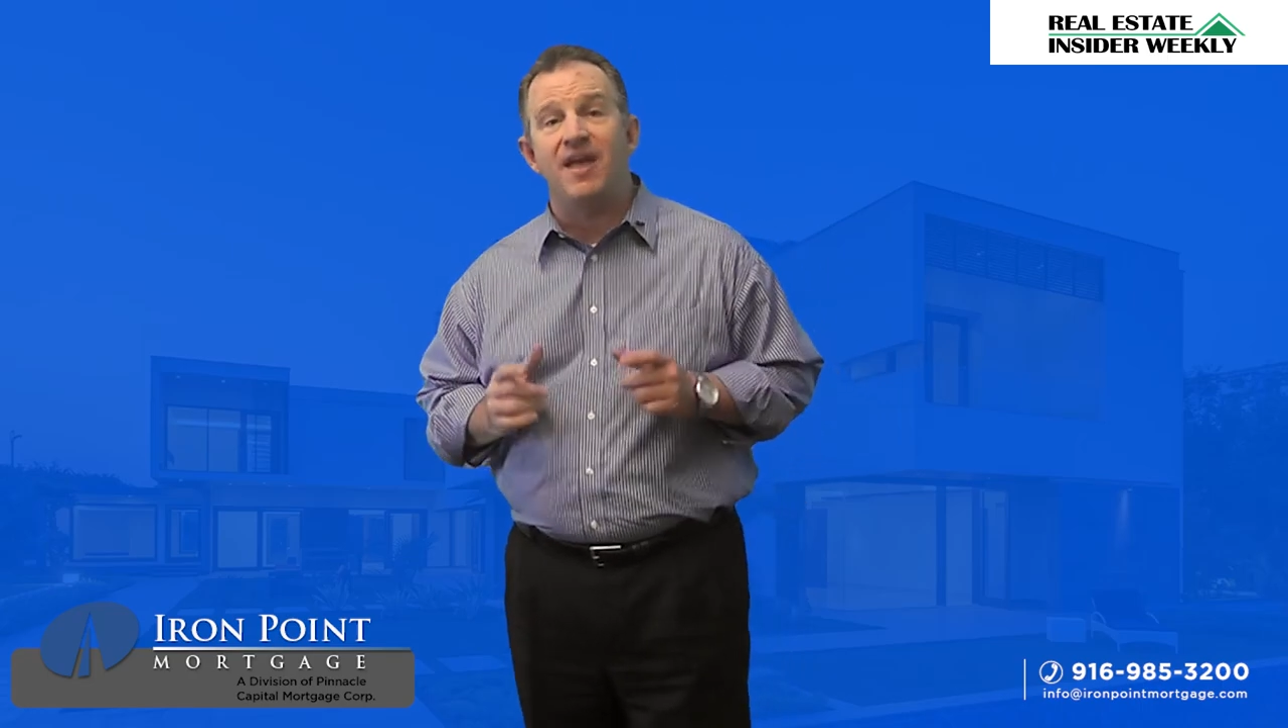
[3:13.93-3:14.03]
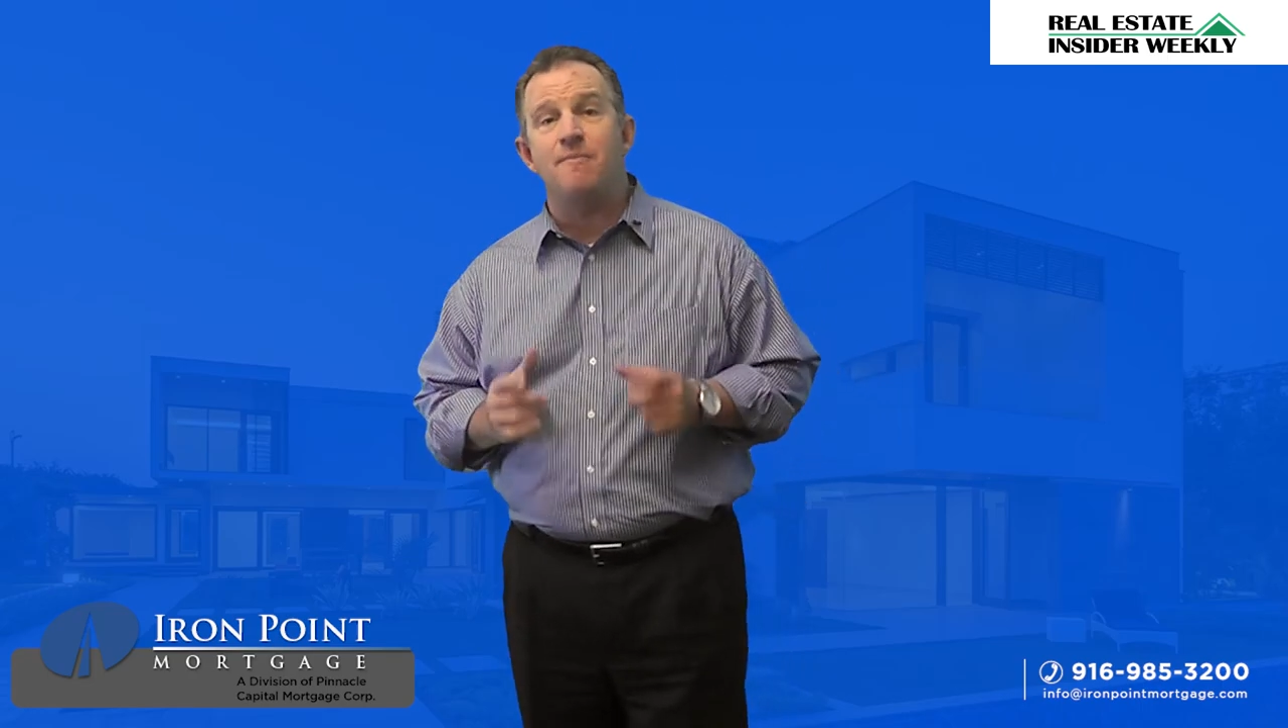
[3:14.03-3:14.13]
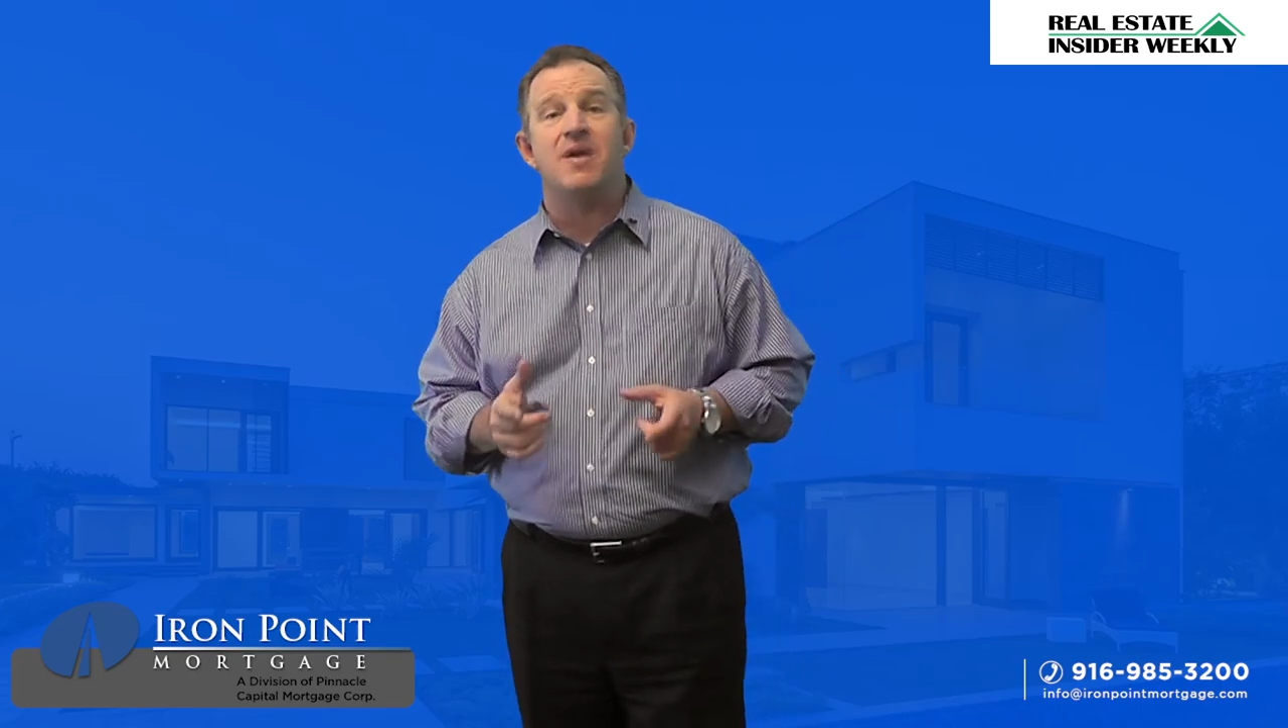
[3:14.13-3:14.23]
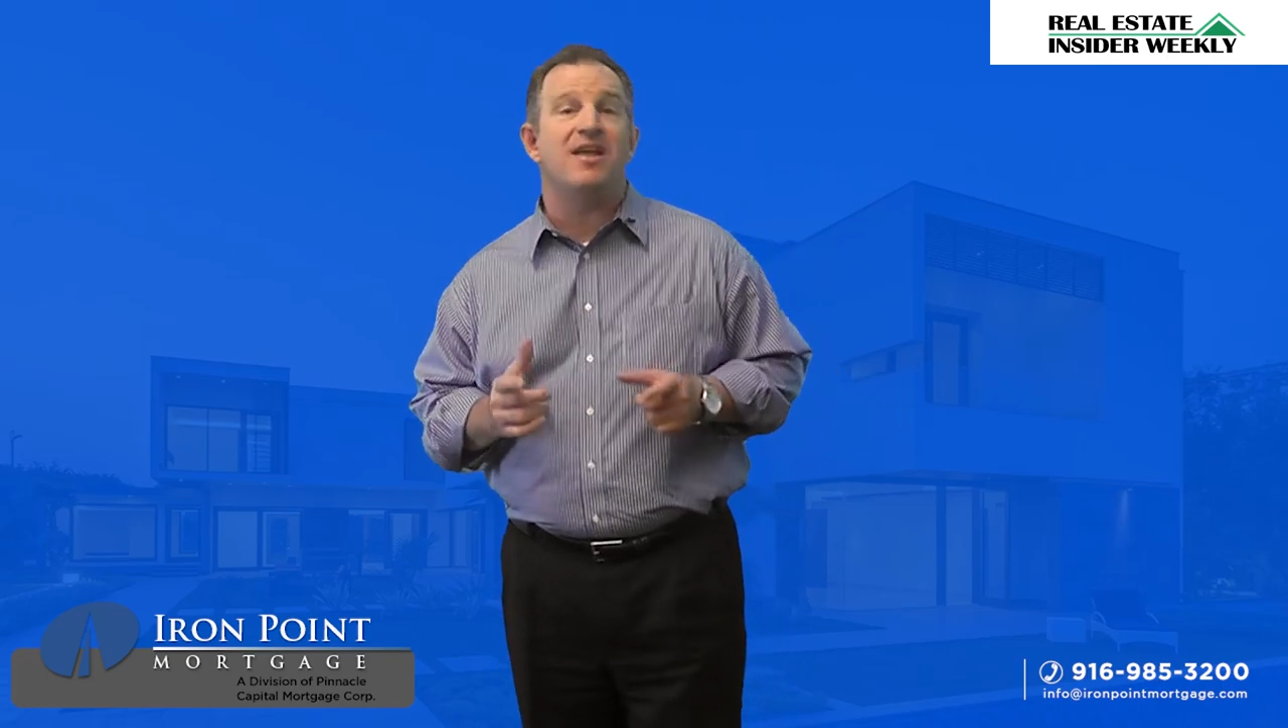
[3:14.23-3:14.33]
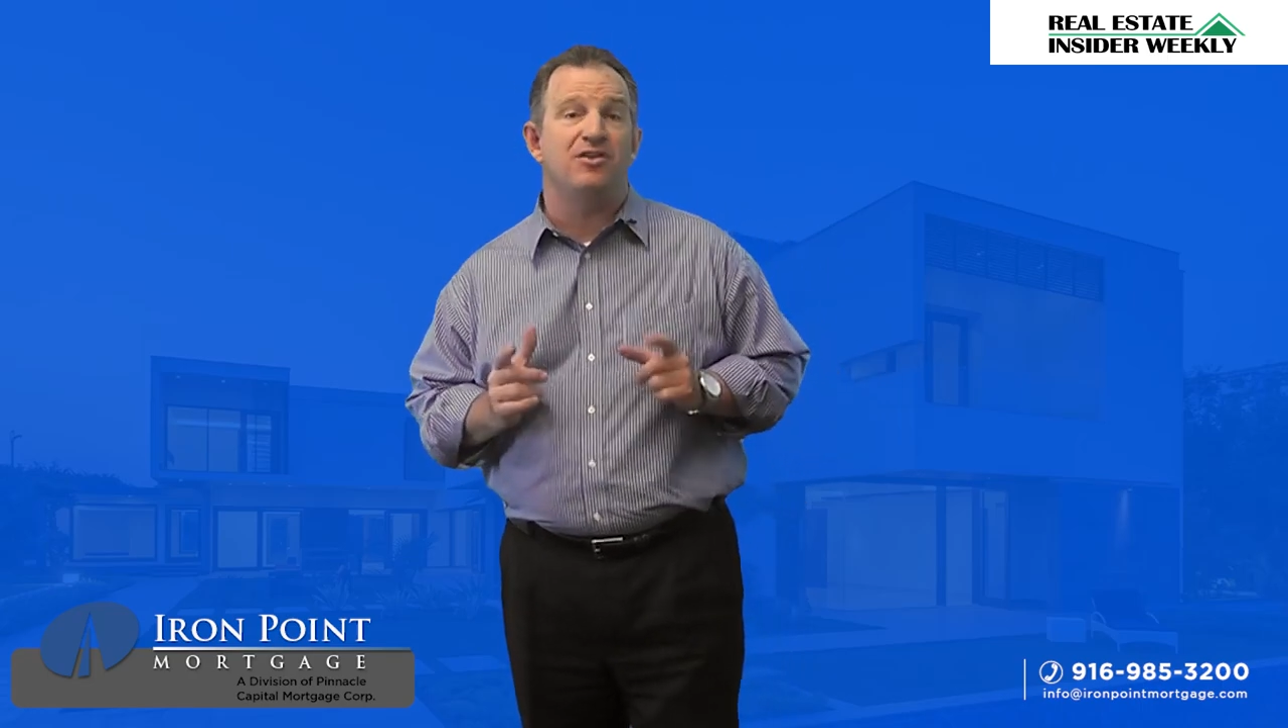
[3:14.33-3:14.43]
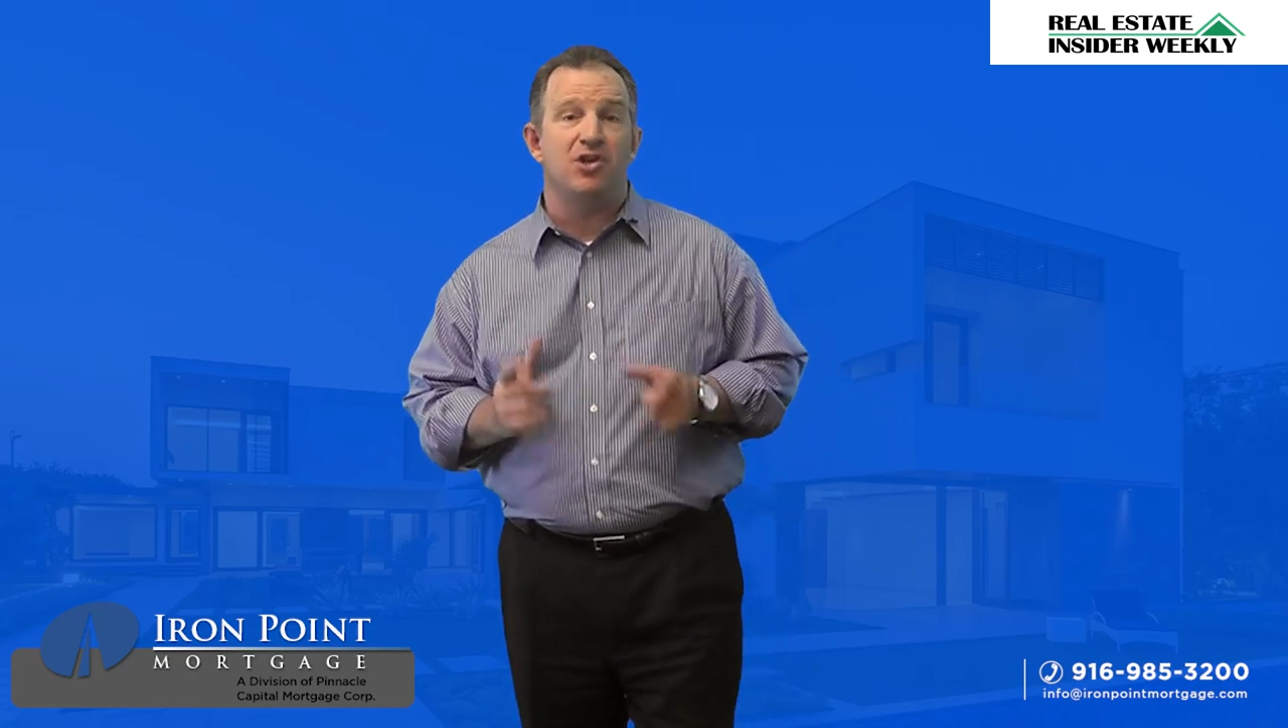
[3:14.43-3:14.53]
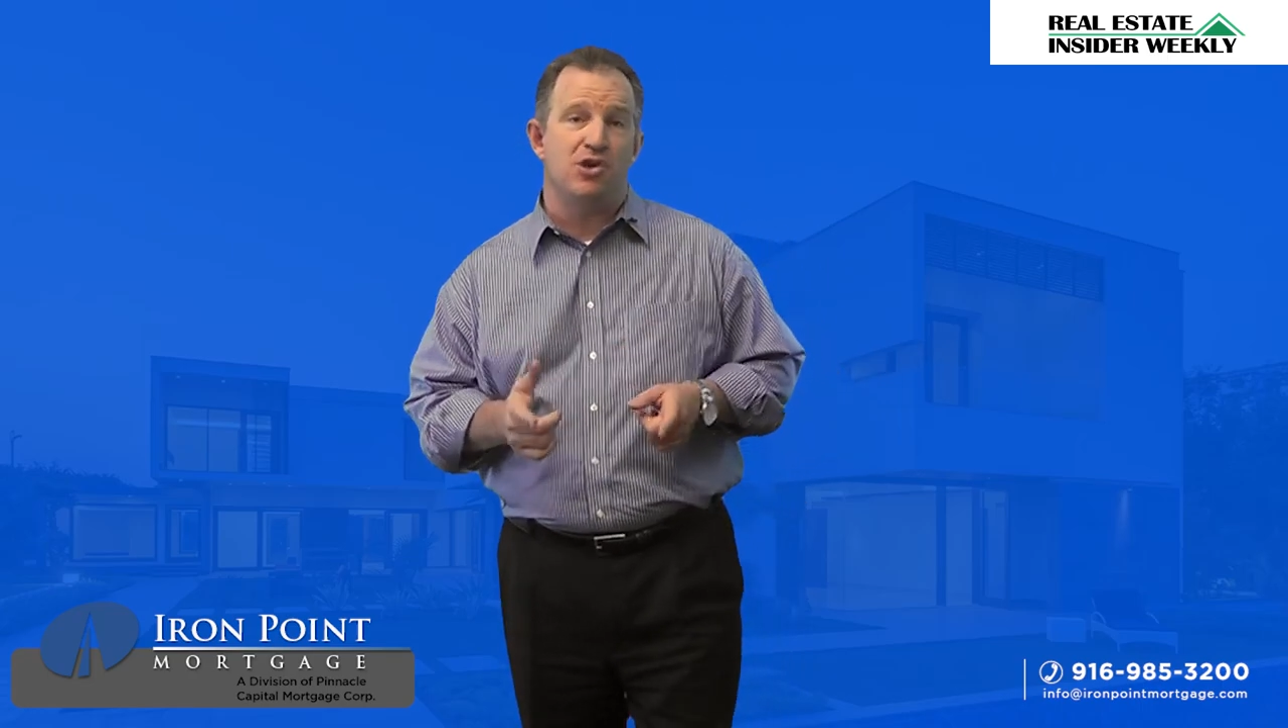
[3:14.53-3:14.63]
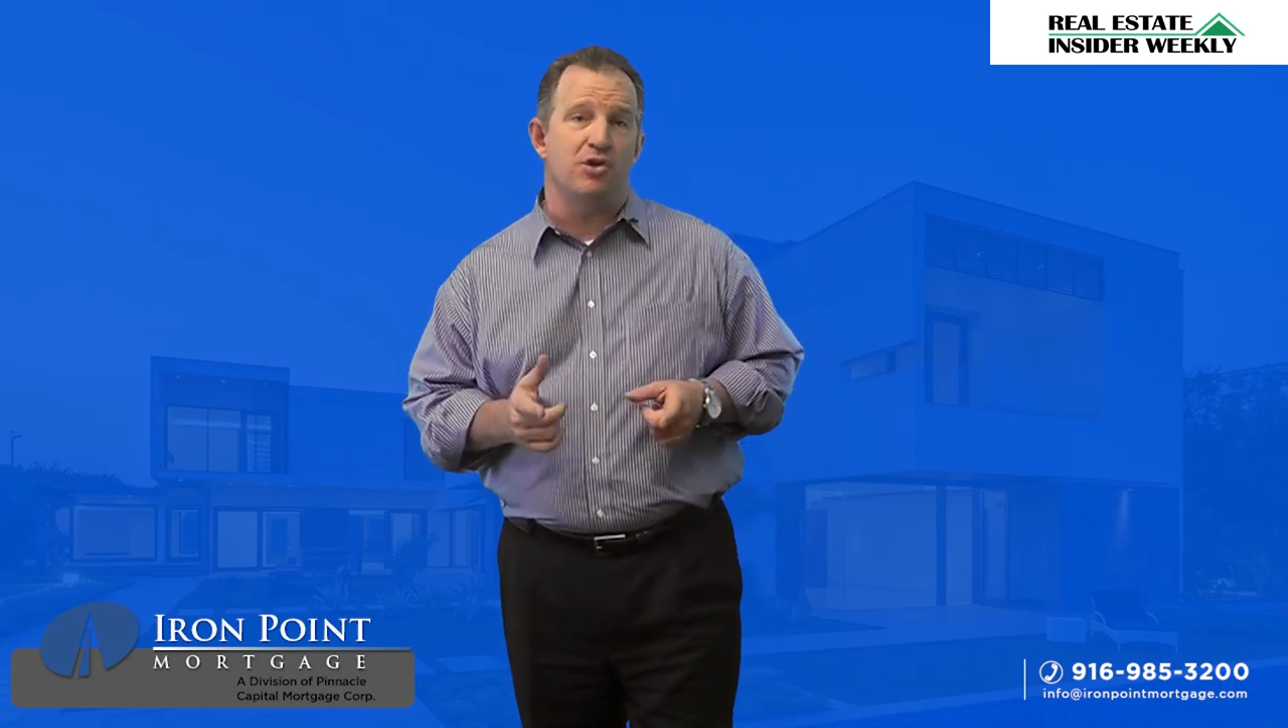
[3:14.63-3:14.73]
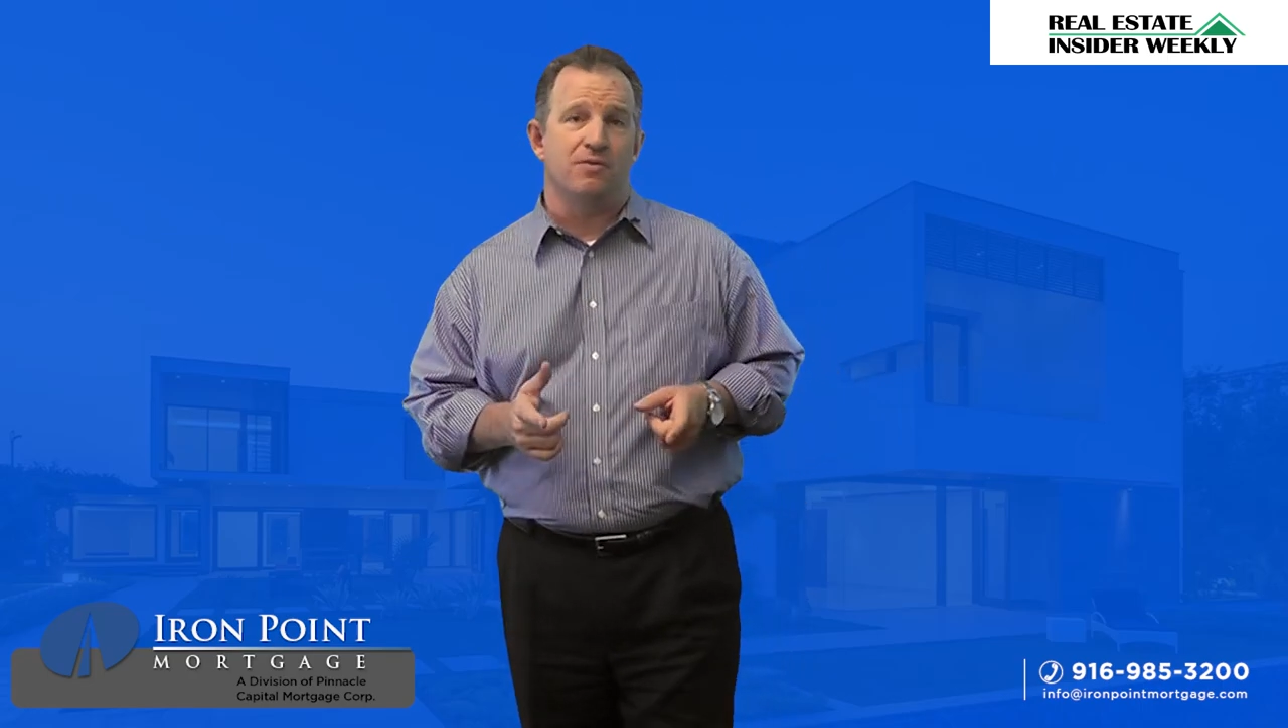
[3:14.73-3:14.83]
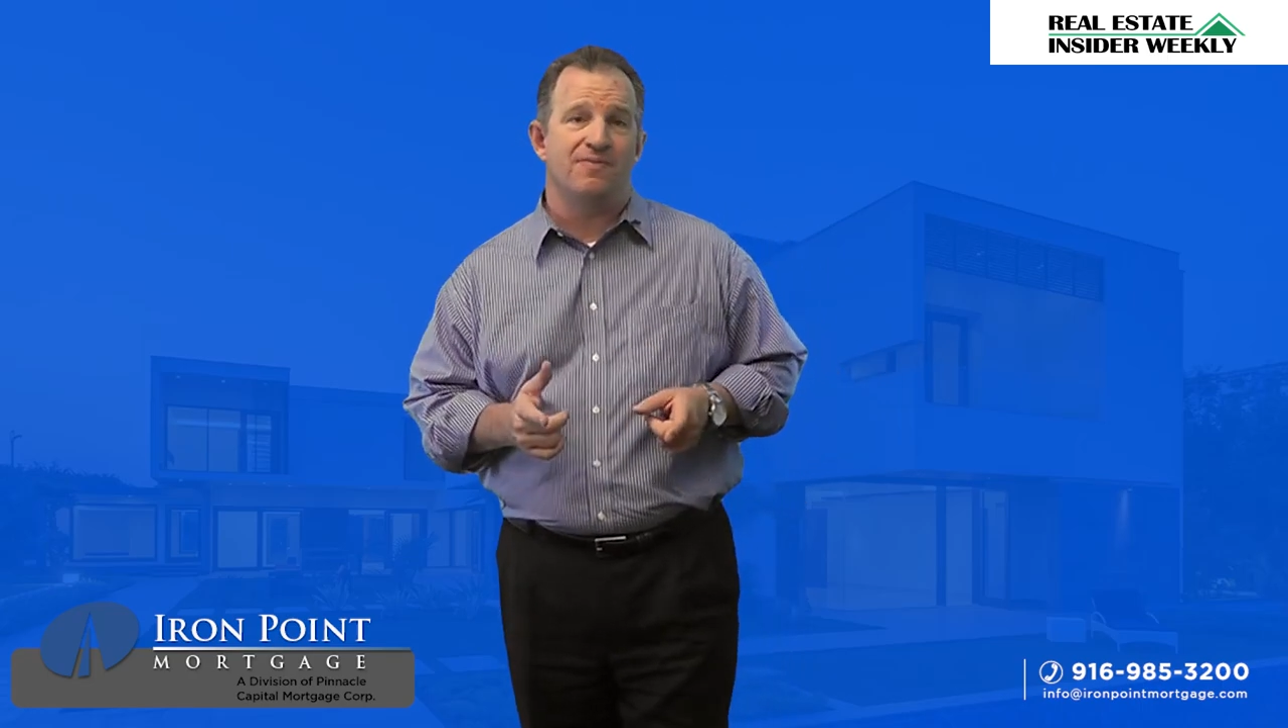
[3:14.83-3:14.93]
they mean to
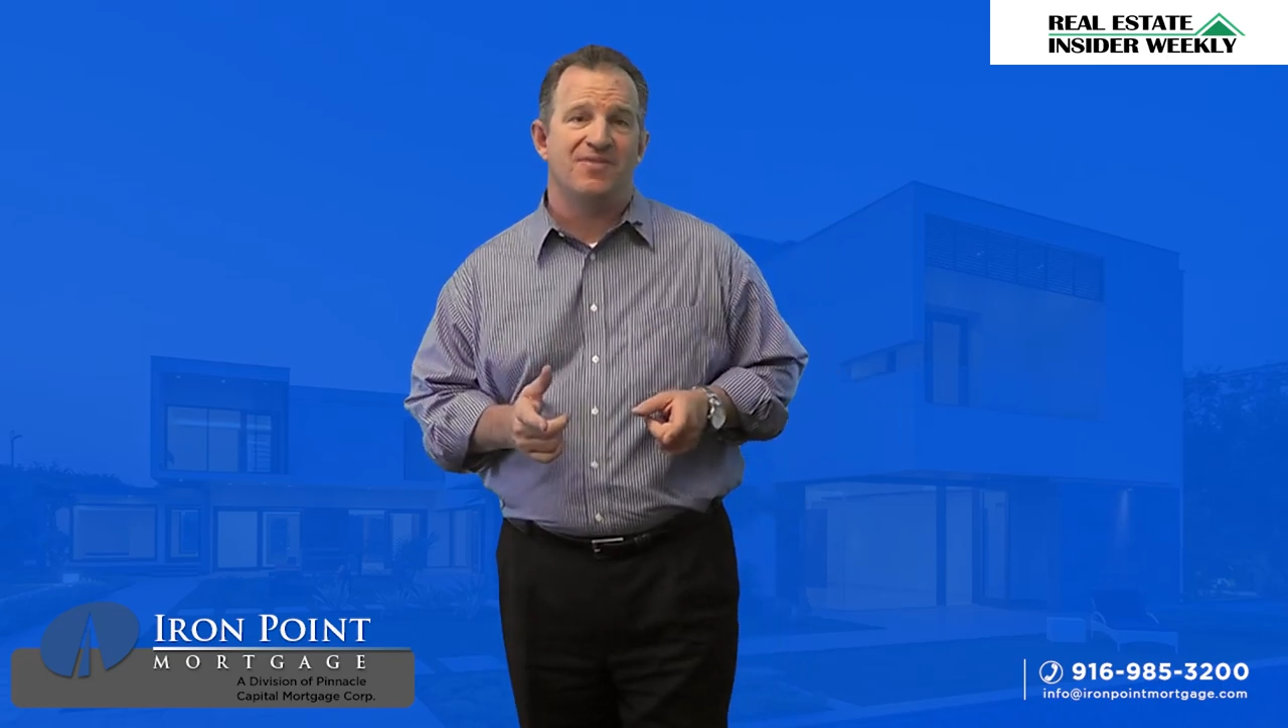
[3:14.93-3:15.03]
you.